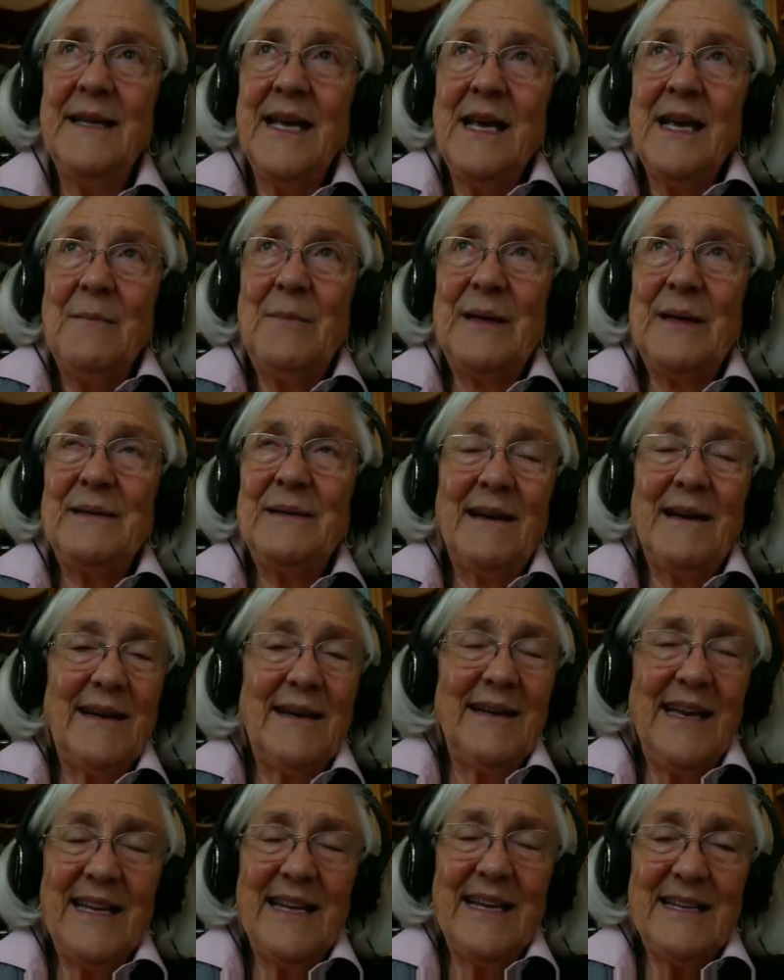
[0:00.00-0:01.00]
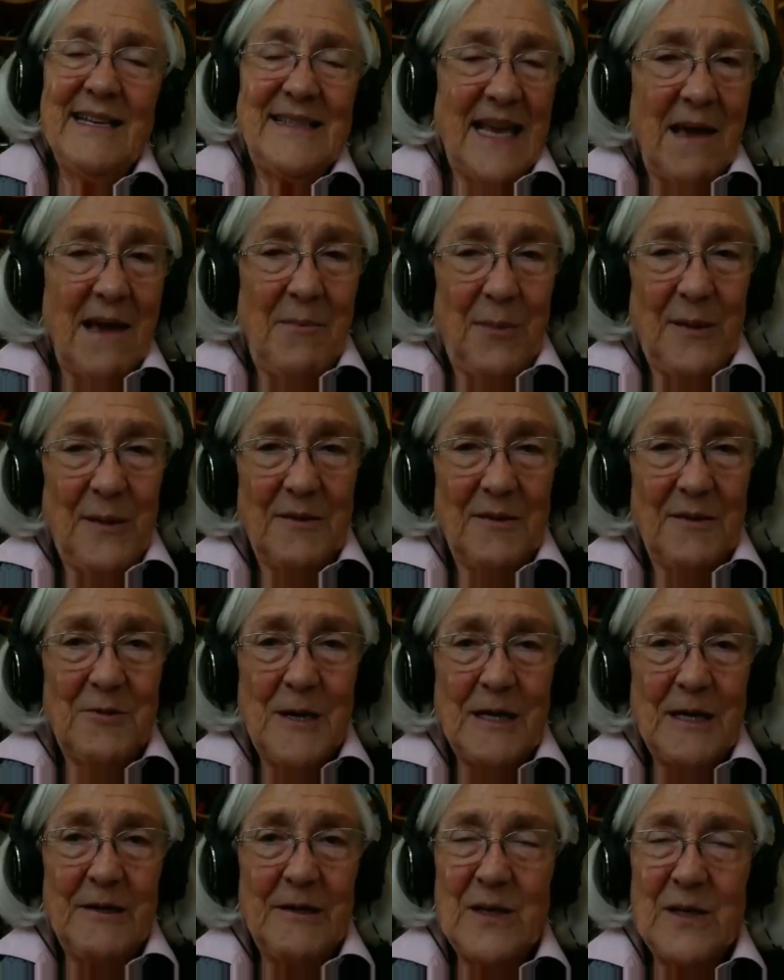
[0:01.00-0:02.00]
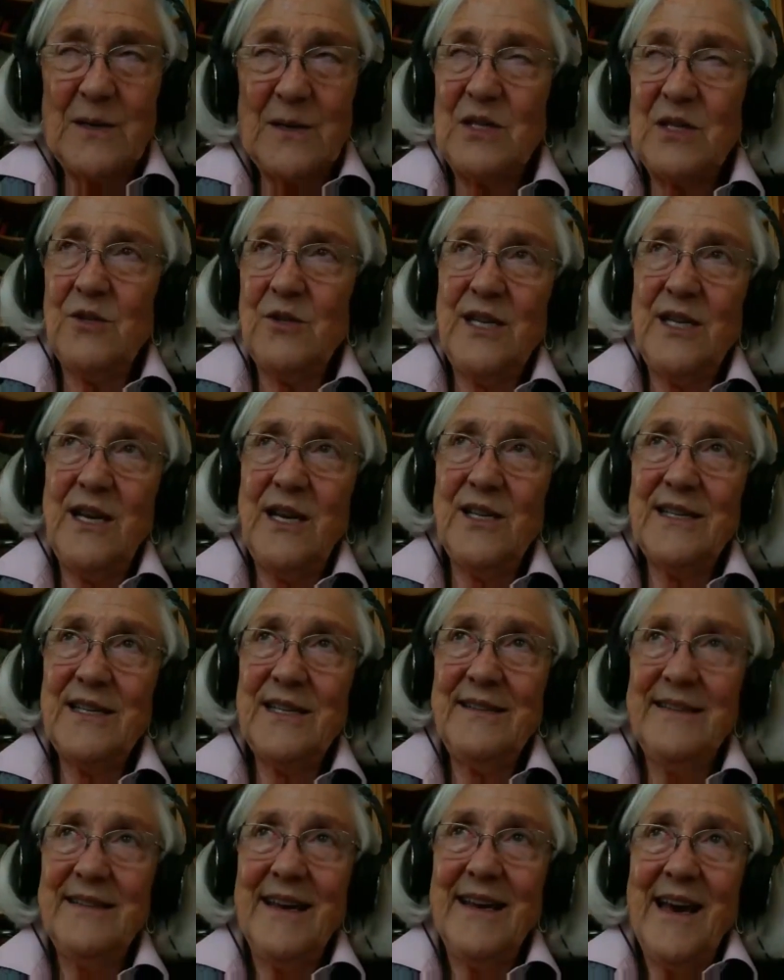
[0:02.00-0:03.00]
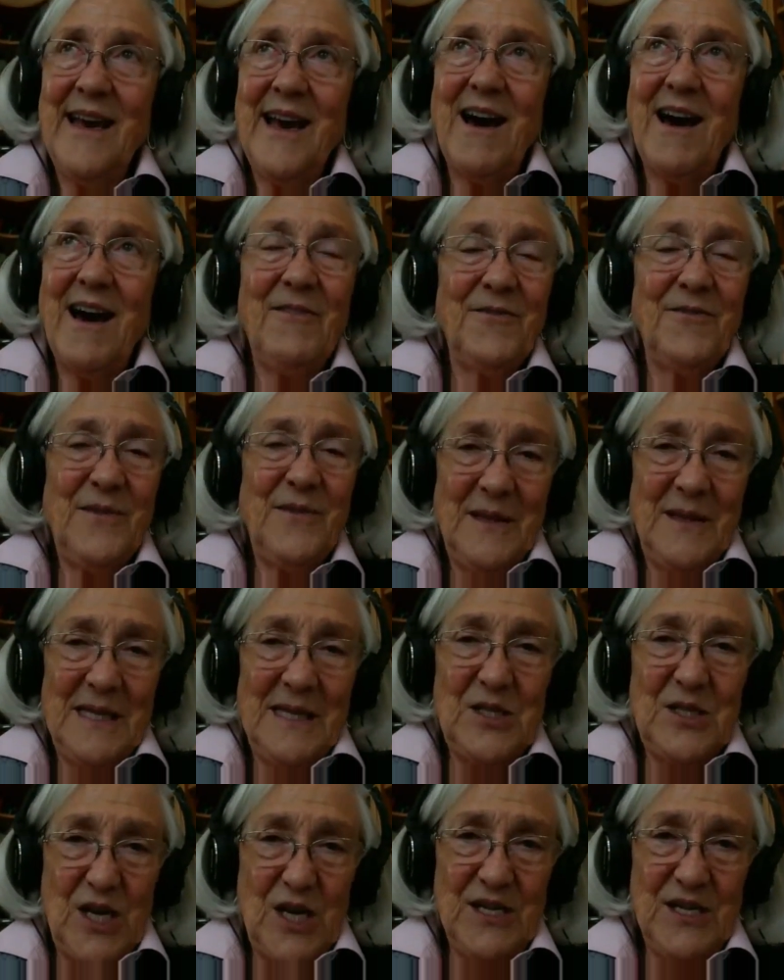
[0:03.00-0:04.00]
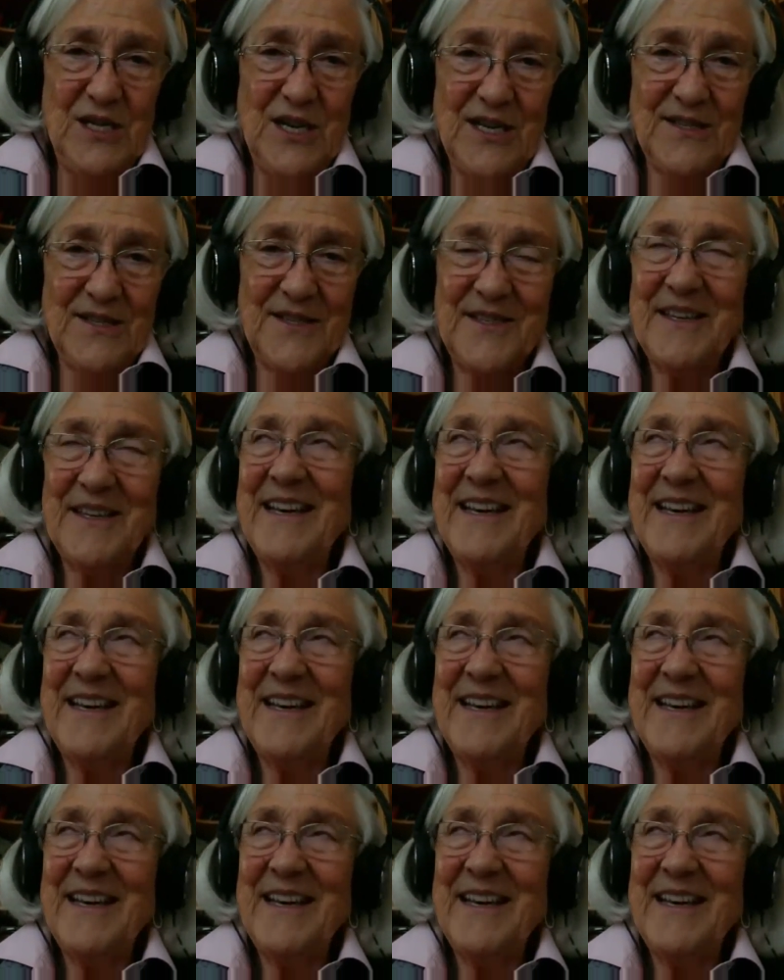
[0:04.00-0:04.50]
But an example, a quick association of his genius,